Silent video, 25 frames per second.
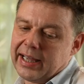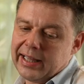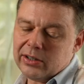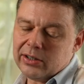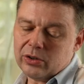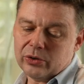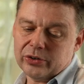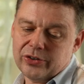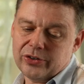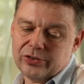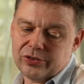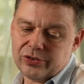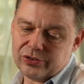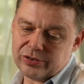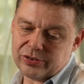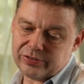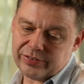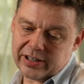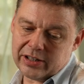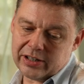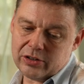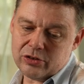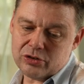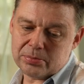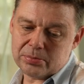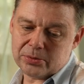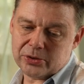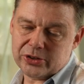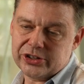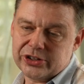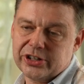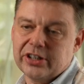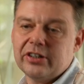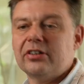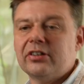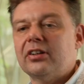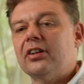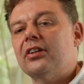ACORN is a surveillance
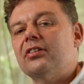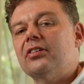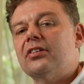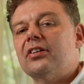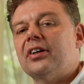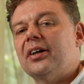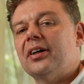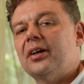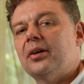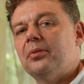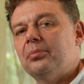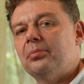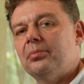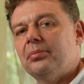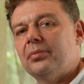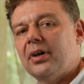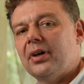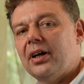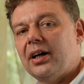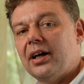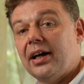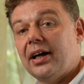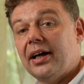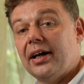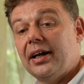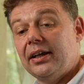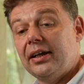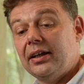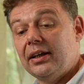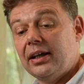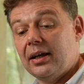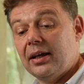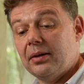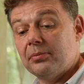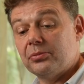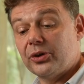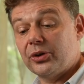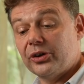project that I
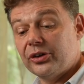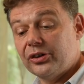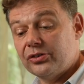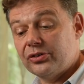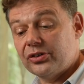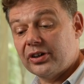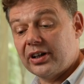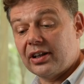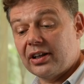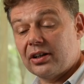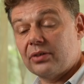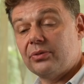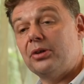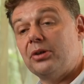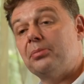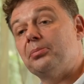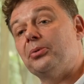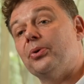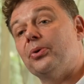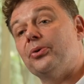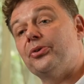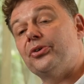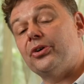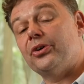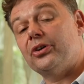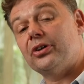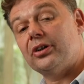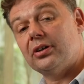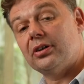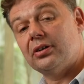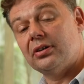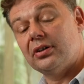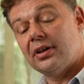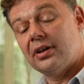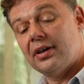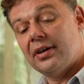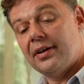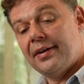am running together with Paul Turner,
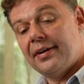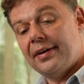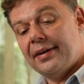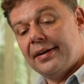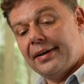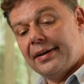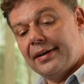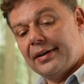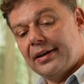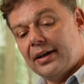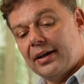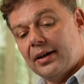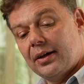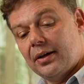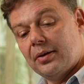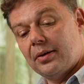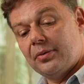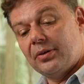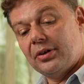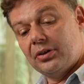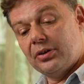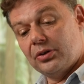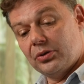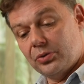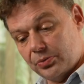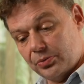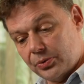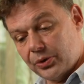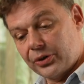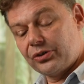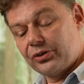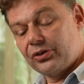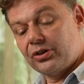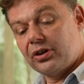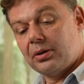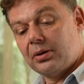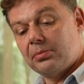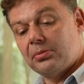who
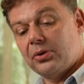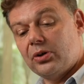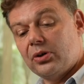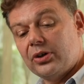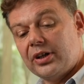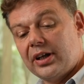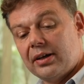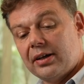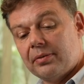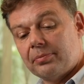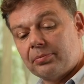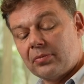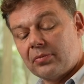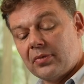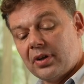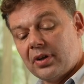works in Cambodia.